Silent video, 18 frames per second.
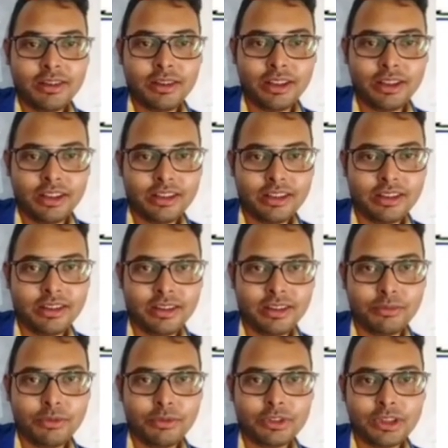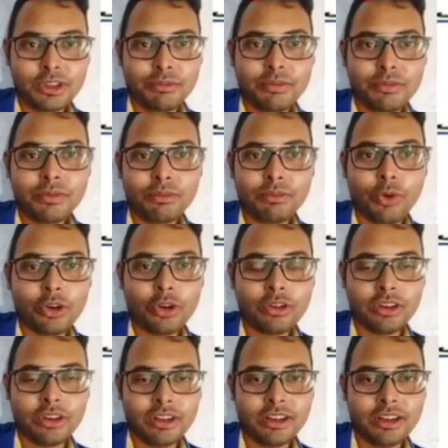and put
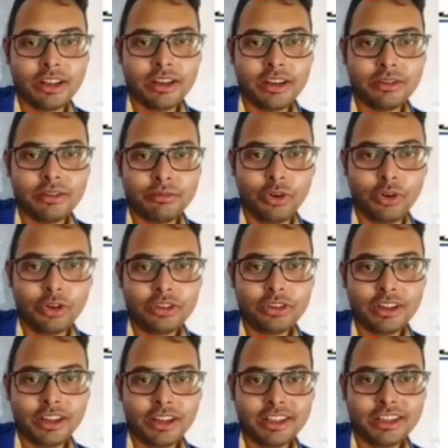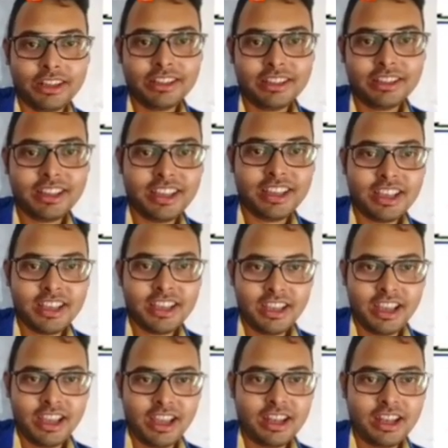some poison in that box like
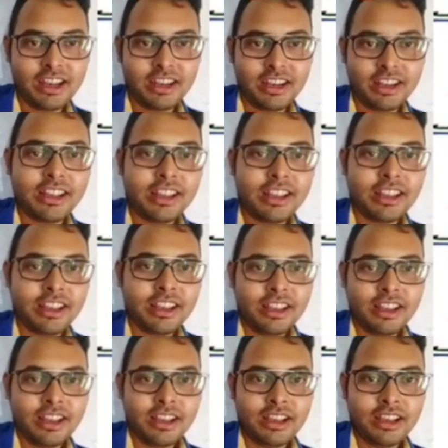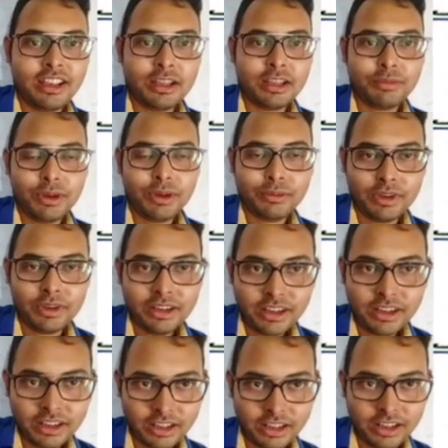this, and
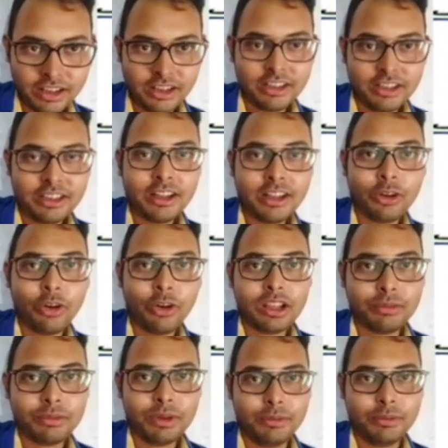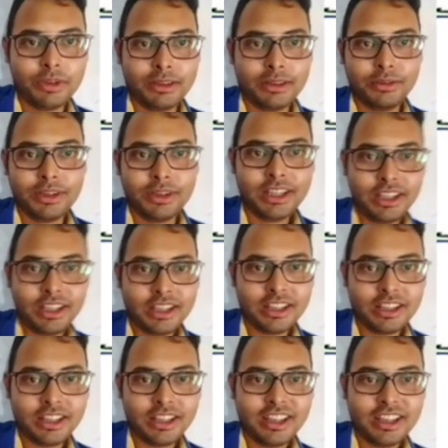he experiment, this is a thought
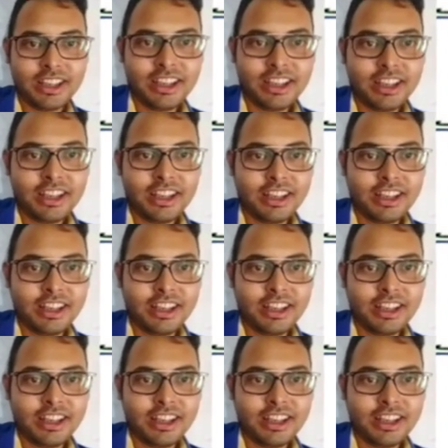experiment actually.